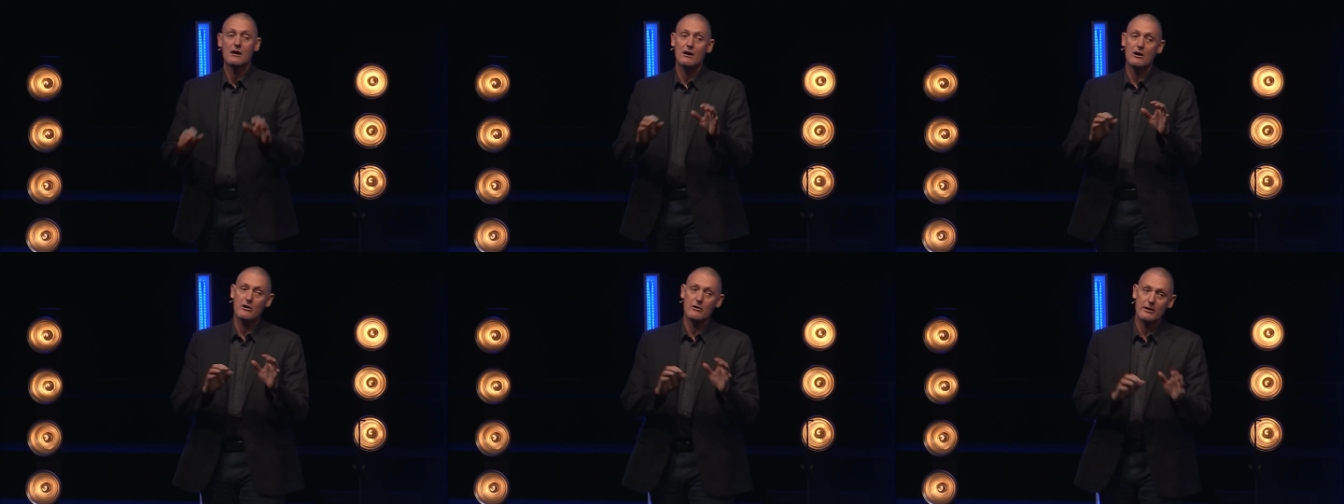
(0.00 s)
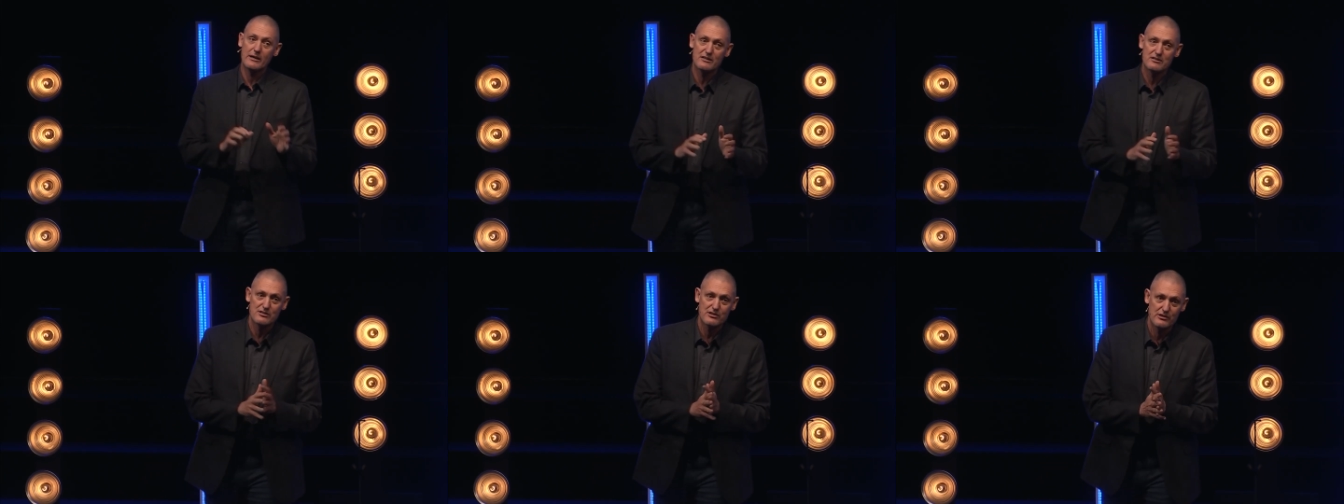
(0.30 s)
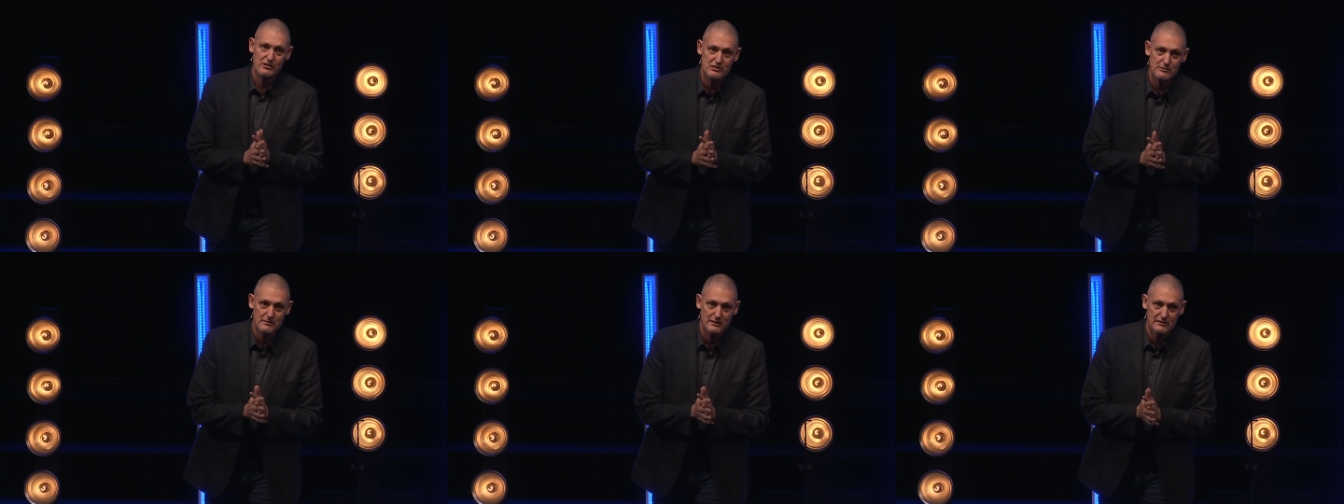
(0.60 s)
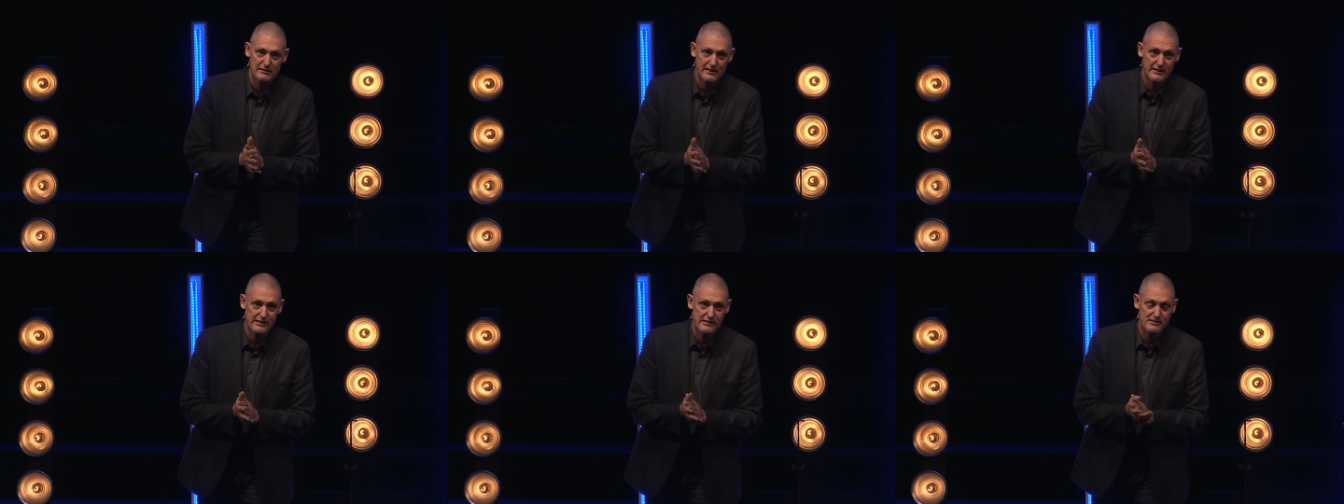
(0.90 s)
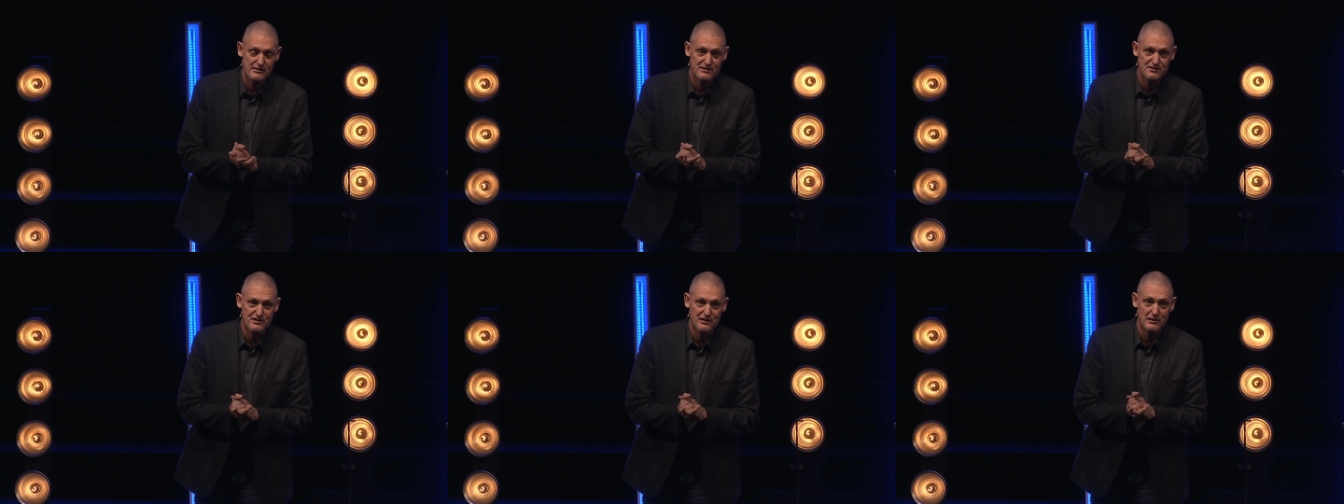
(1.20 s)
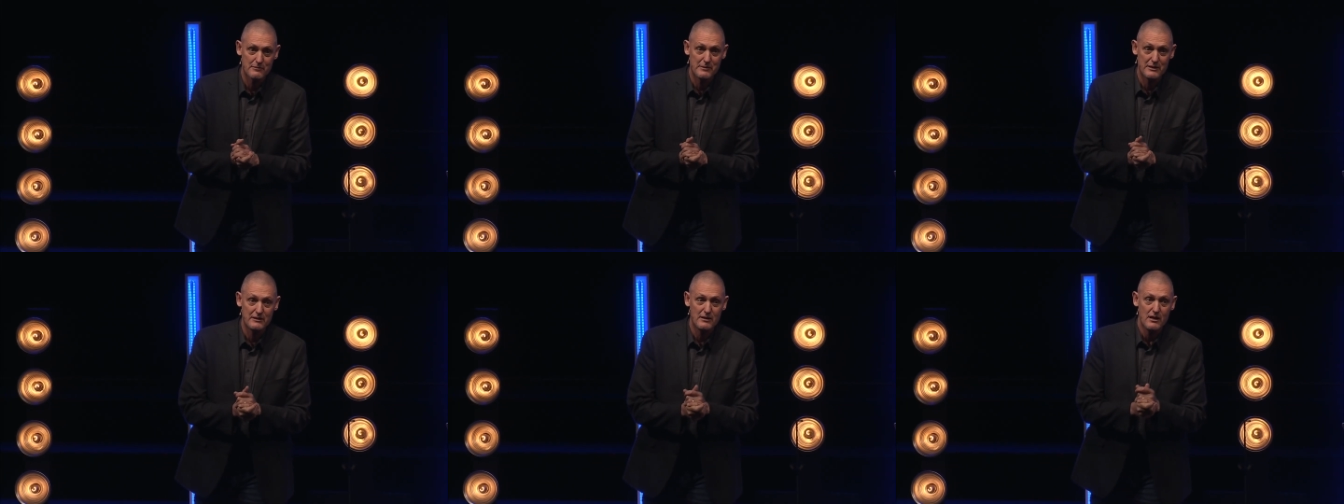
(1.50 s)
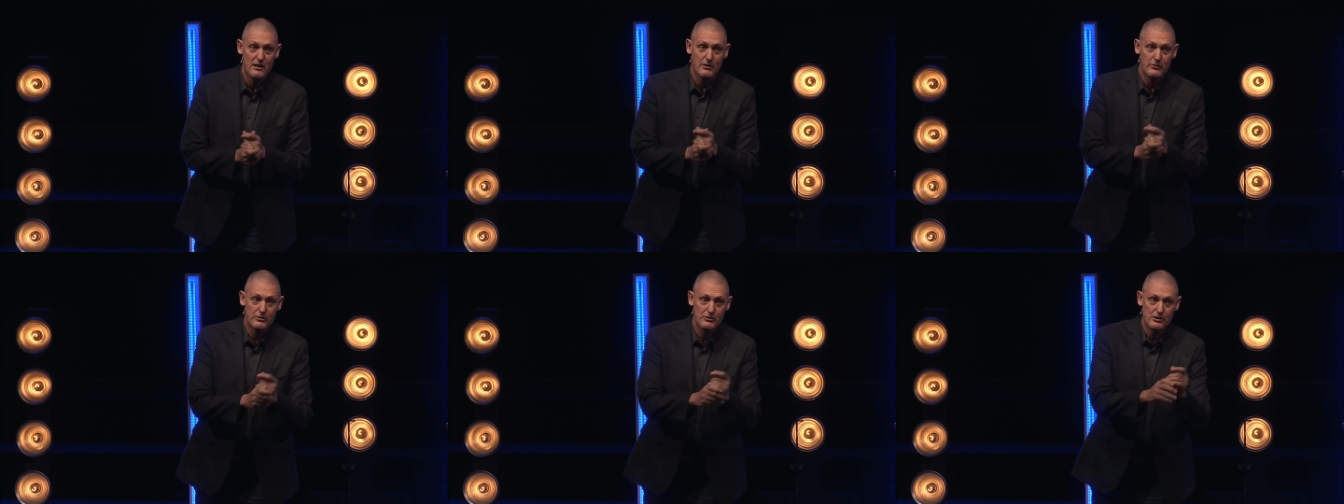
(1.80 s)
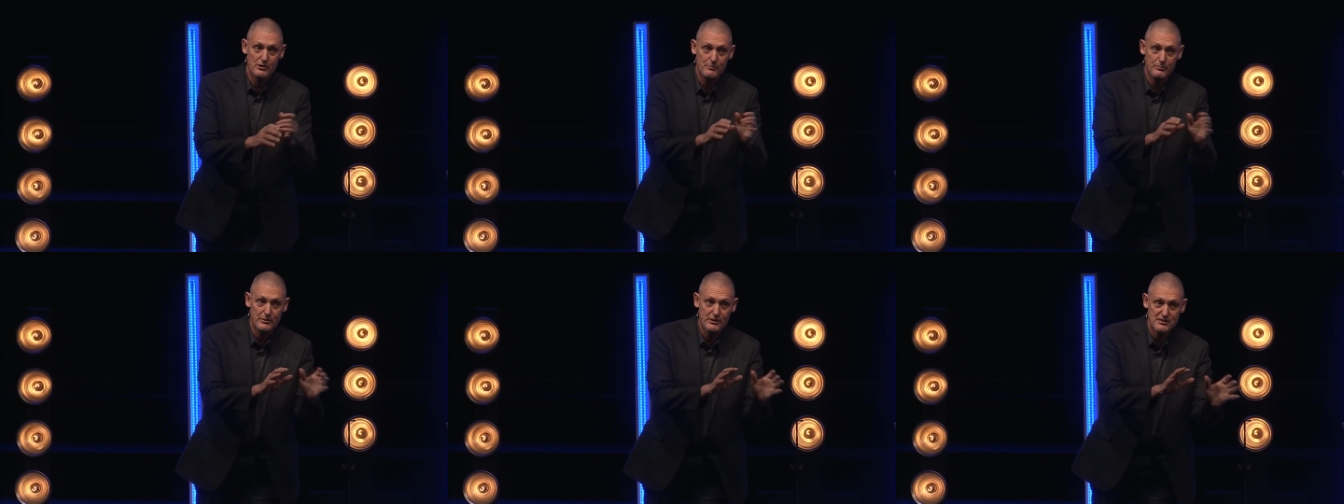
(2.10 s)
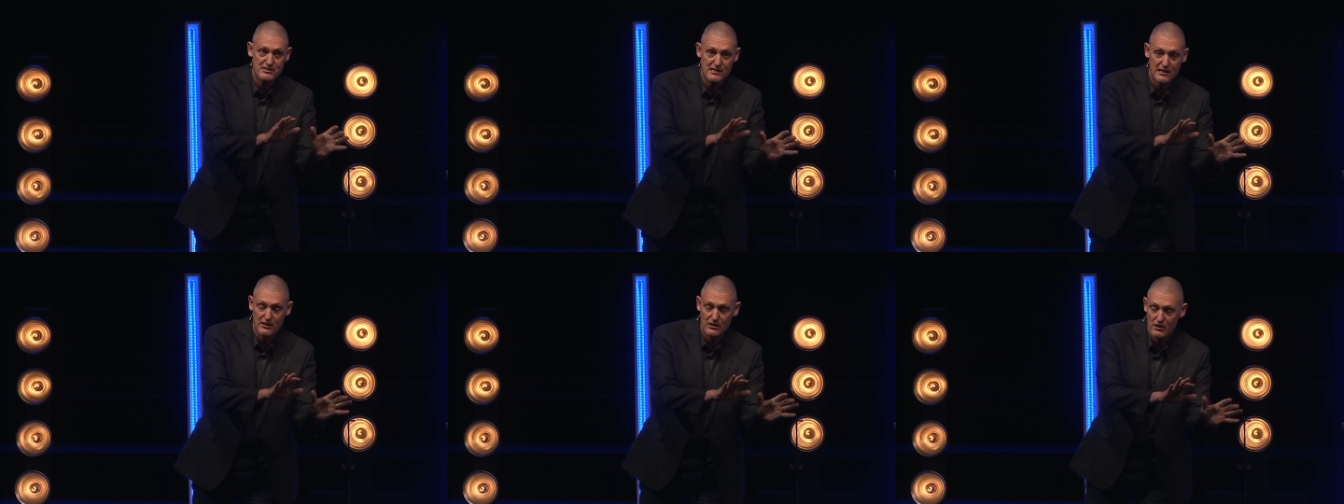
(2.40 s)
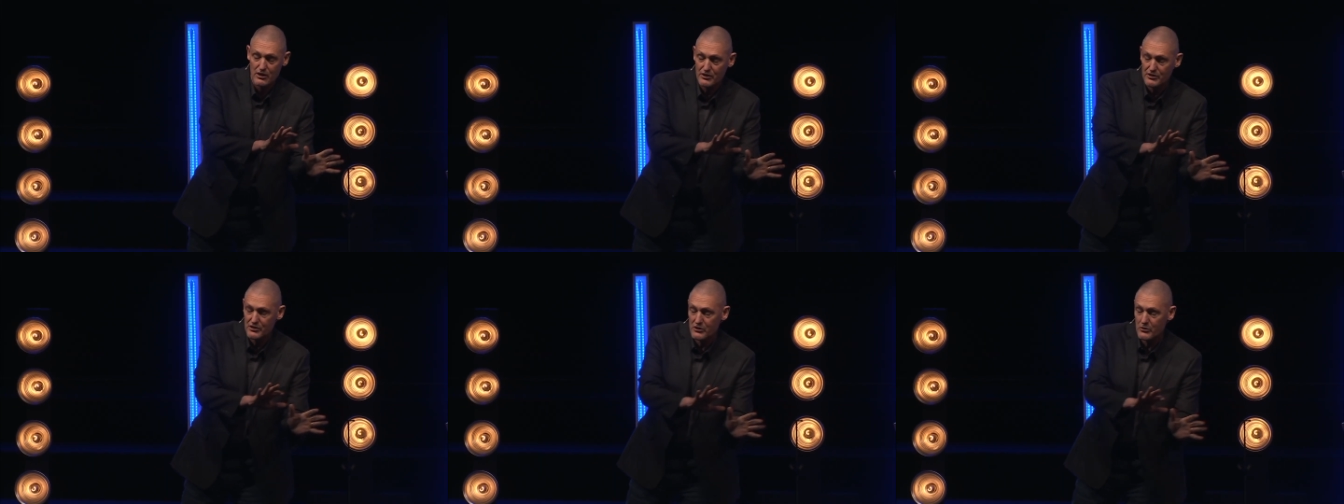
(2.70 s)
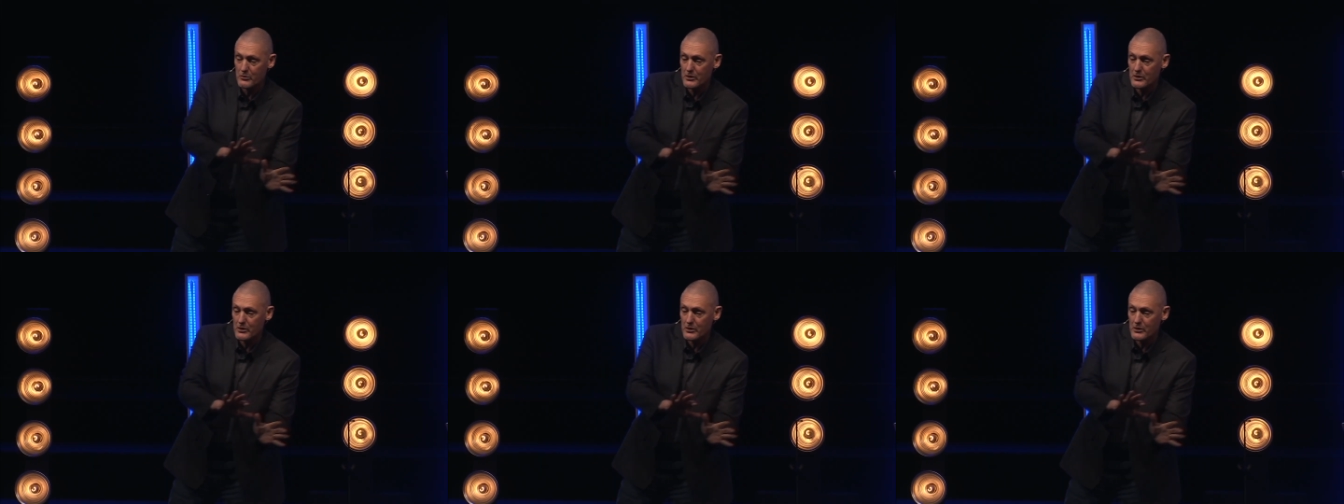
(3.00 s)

oh, excuse me, ladies and gentlemen, would you please take all your